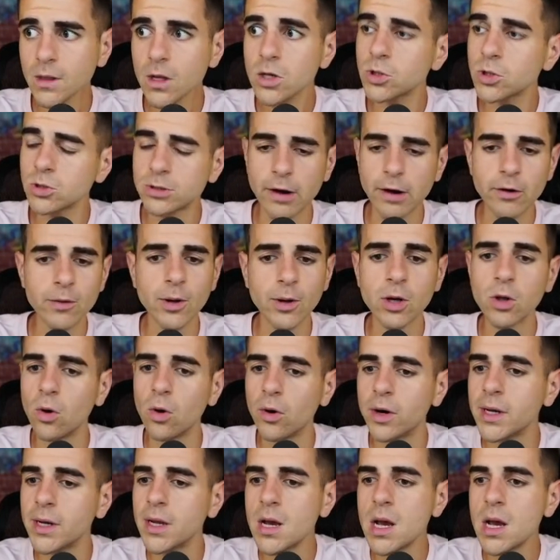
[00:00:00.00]
So Terry
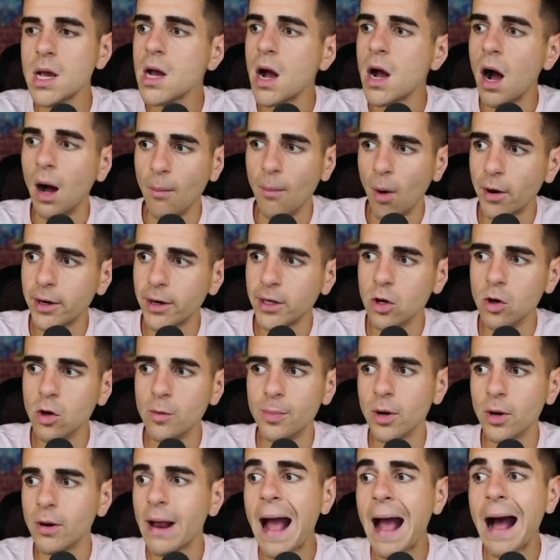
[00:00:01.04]
McLaurin, Amari
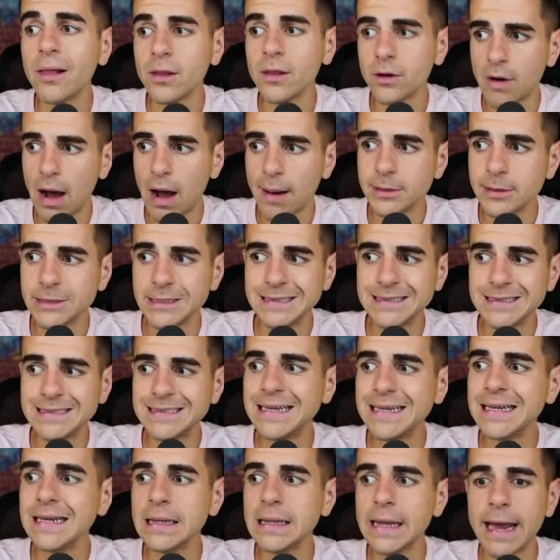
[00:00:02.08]
Cooper, Allen Robinson,
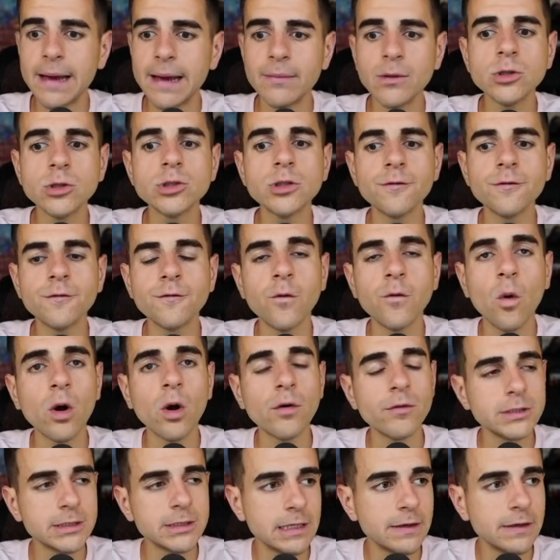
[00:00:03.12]
CeeDee Lamb, those are 4
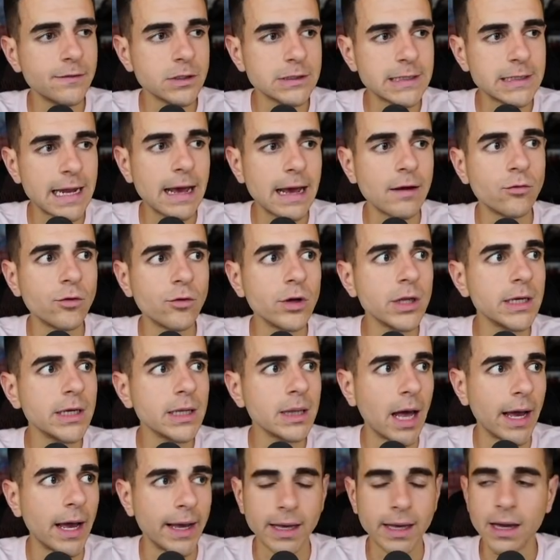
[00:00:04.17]
receivers that I really
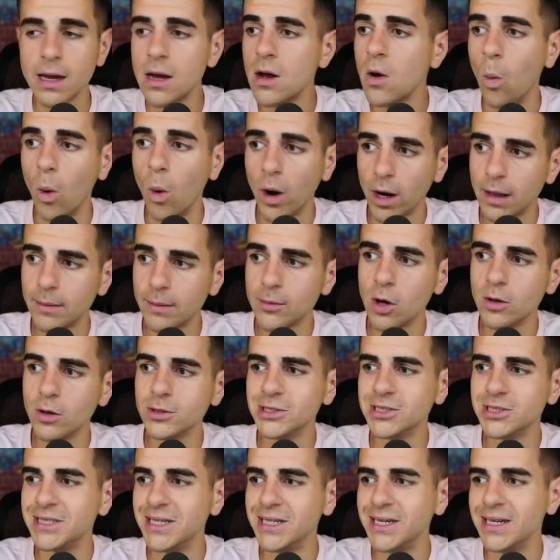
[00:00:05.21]
like. One of them goes
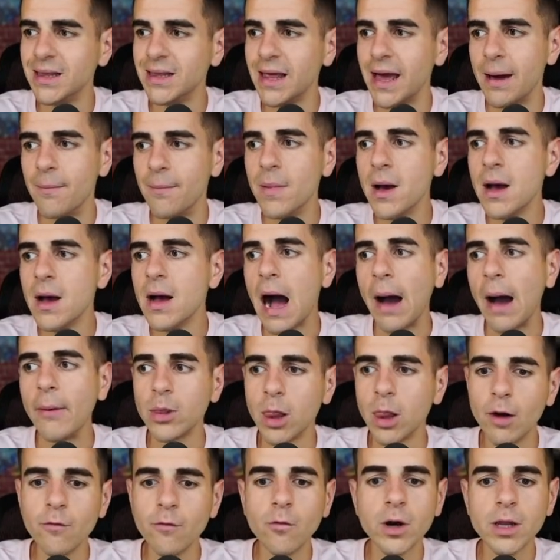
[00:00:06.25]
in CeeDee Lamb. I would
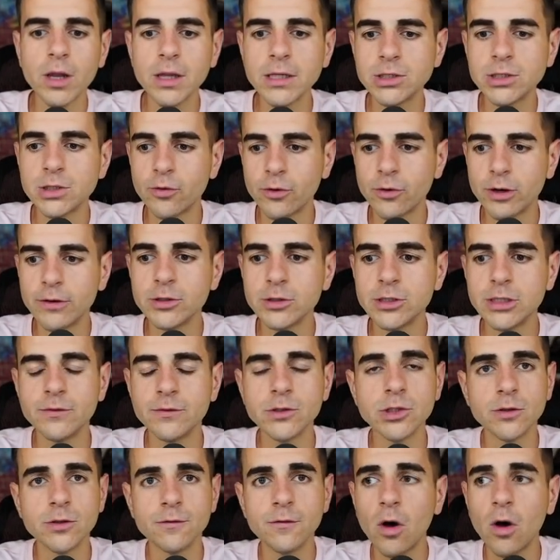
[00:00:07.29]
love one of these 3
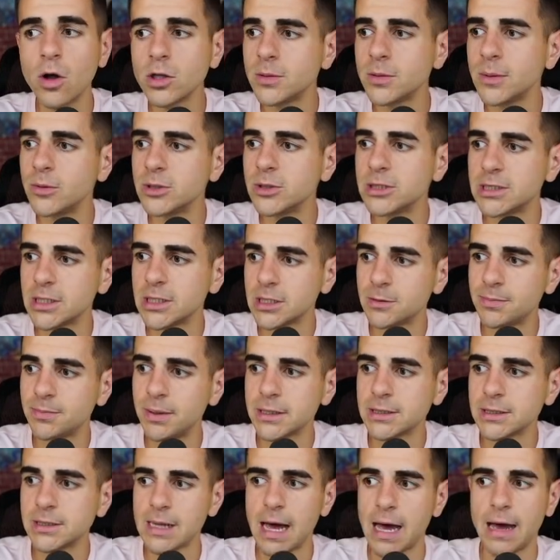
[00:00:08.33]
receivers to fall to me with 6
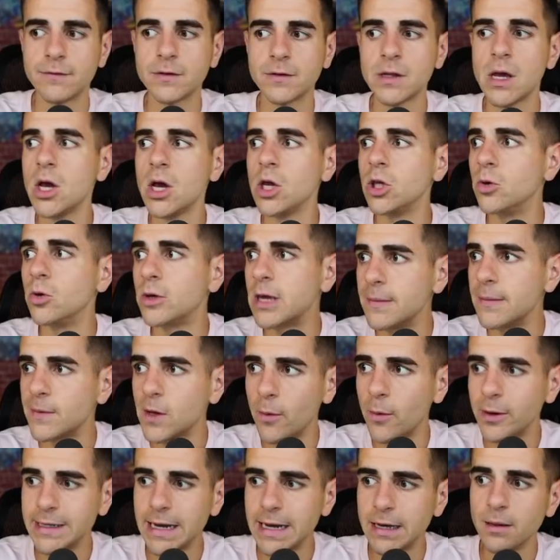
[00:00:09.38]
picks left. You keep
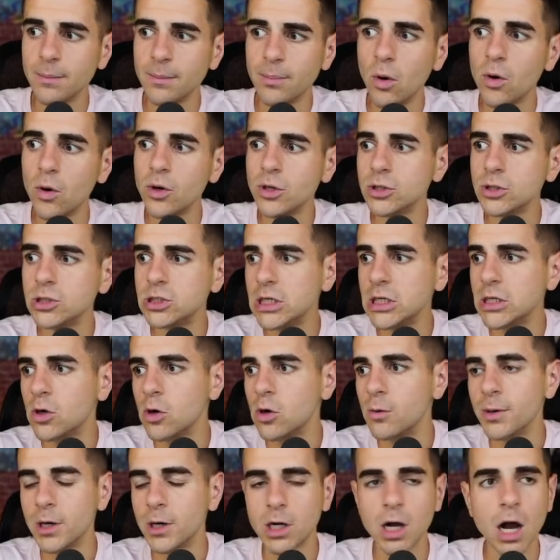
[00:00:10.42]
going down the board and you see
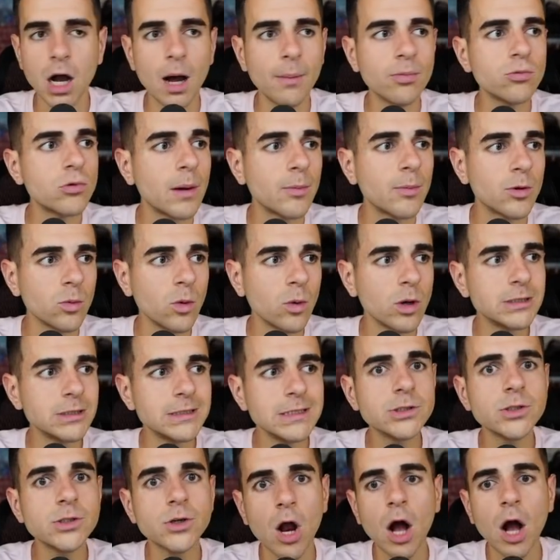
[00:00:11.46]
Cooper Kupp, Robert Woods.
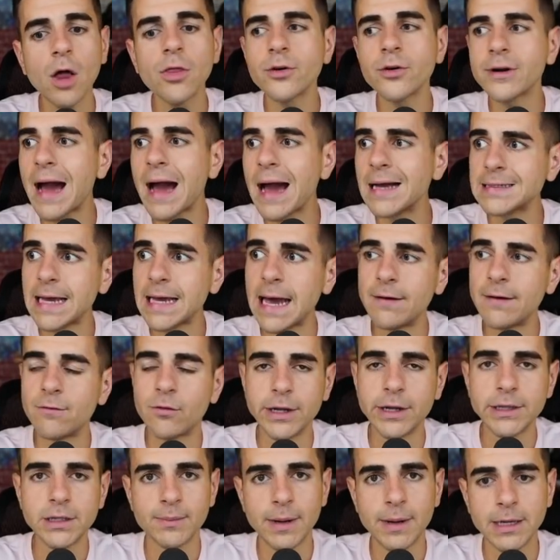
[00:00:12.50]
These are other guys I have
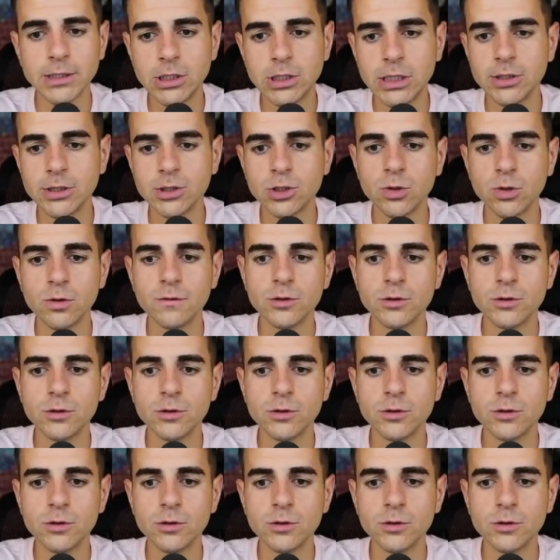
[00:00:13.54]
ranked in my tier 2 of